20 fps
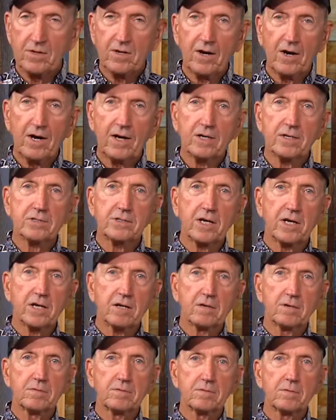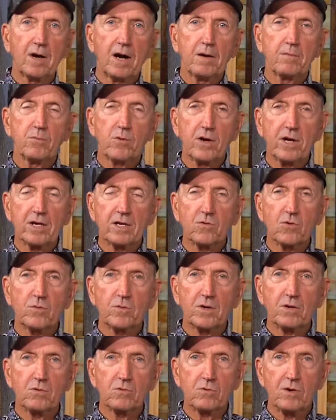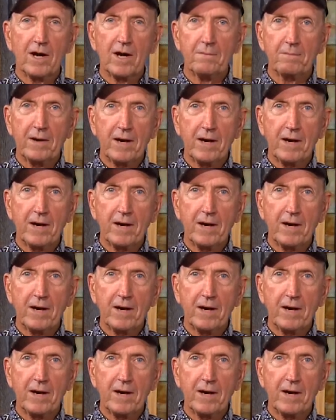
All right, let's take a, a break, and we'll be right